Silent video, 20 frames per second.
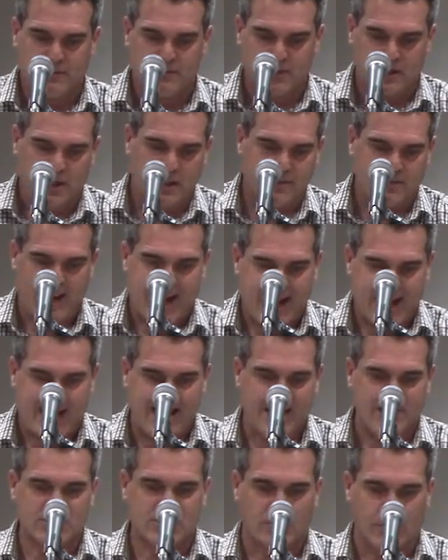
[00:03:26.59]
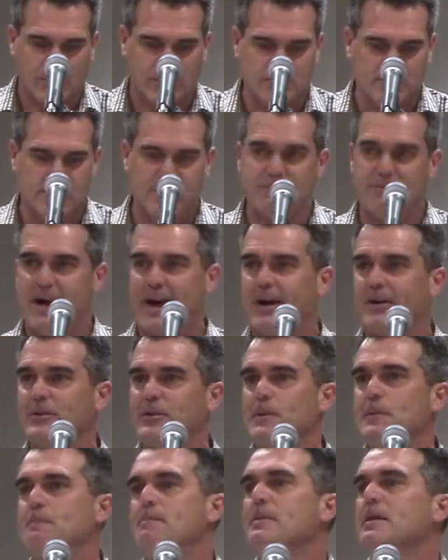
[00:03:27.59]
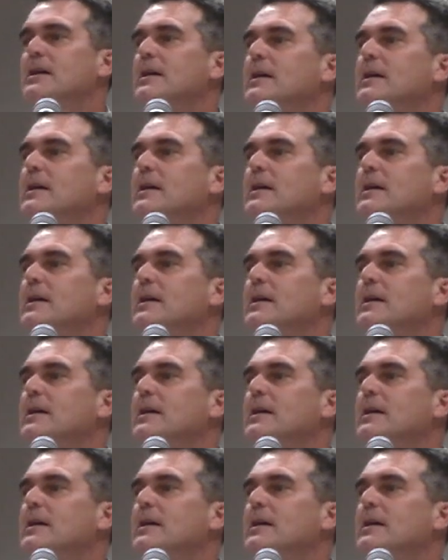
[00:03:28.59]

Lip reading: of the highest ultimate value.